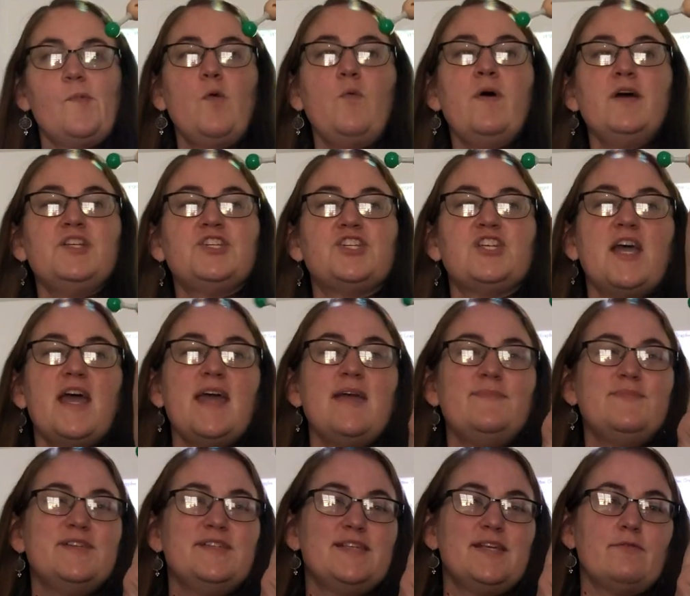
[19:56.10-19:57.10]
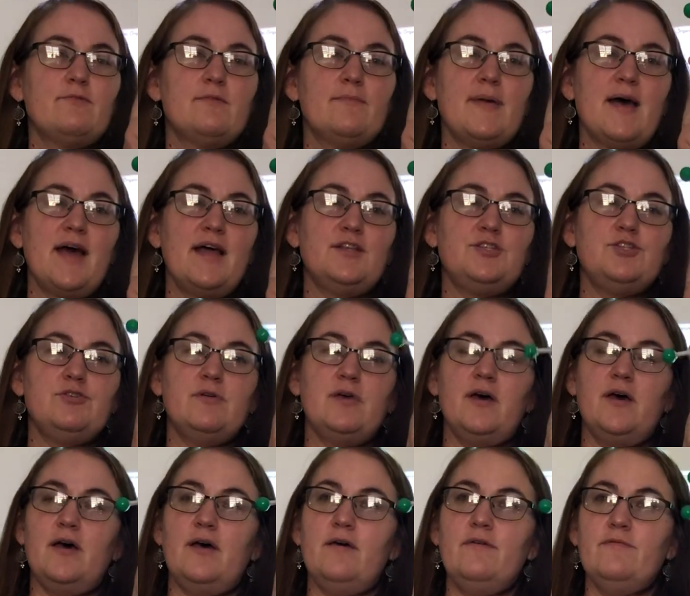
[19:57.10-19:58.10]
What shape does it remind you
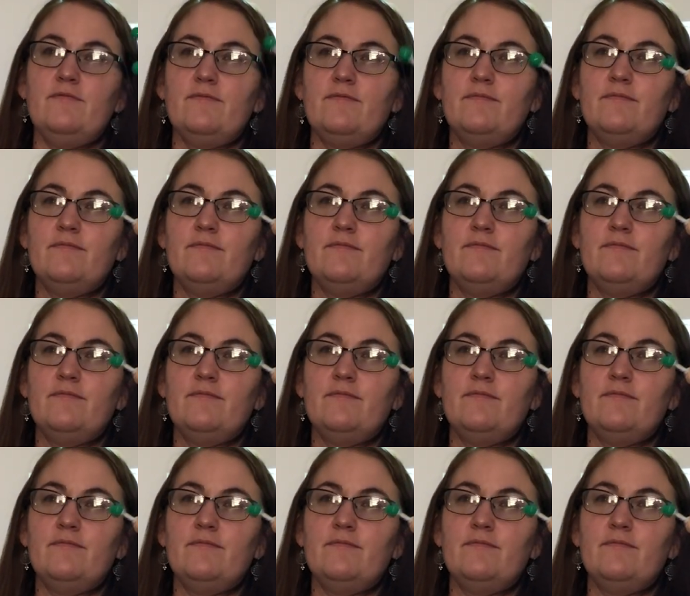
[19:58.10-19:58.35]
of?